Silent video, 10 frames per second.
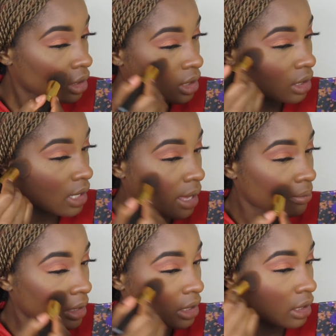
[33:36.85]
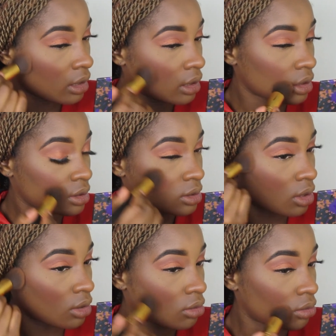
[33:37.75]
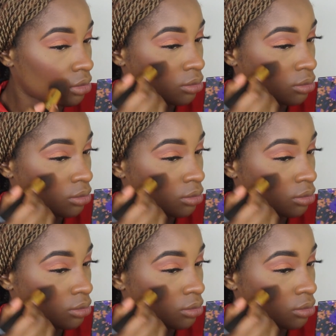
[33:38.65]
and not make it look so